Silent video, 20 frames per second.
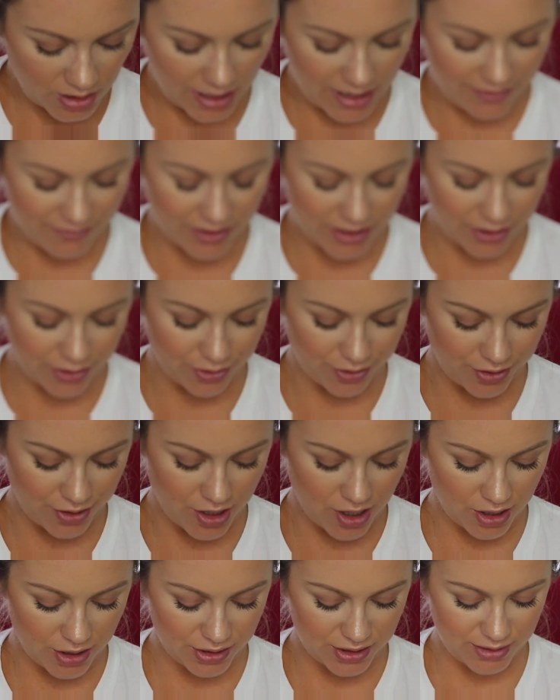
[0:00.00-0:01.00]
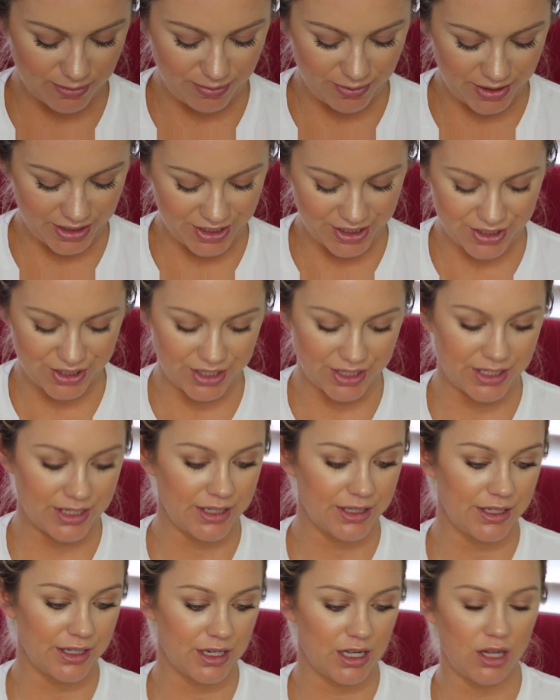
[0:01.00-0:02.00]
I have another NARS blush. This is
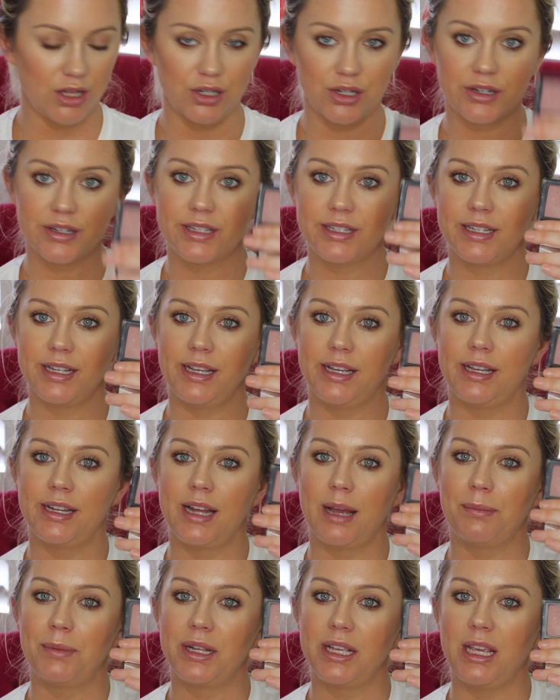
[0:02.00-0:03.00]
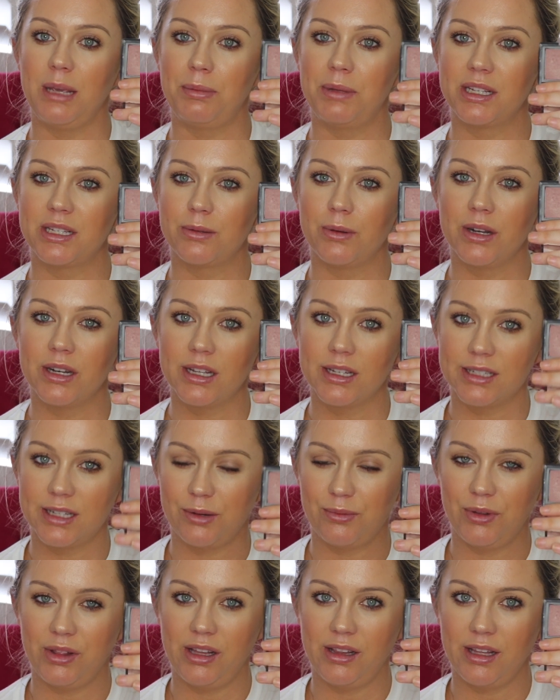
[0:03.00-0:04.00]
in the color Sin. I'm going to keep this one because
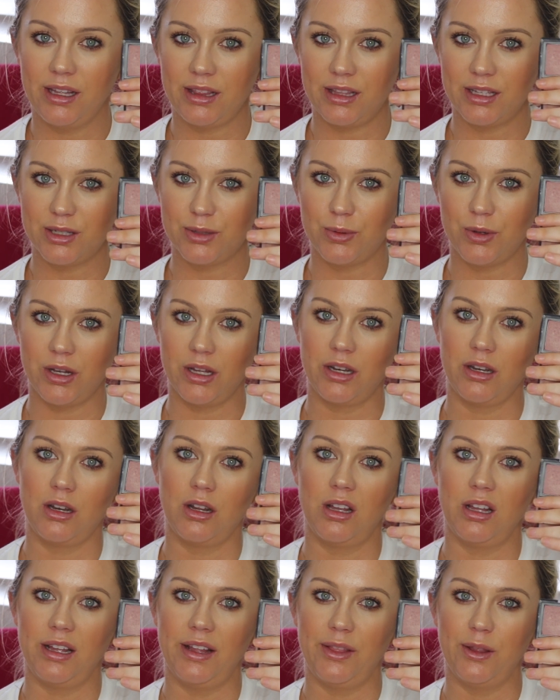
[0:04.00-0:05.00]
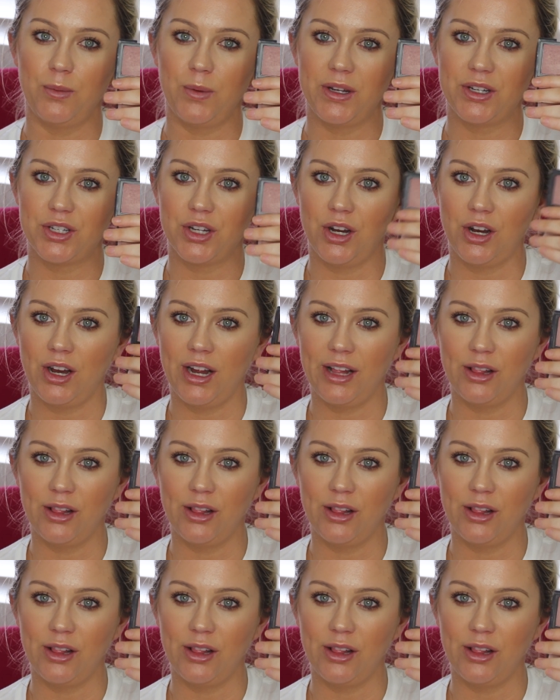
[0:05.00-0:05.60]
I really like this one in the winter.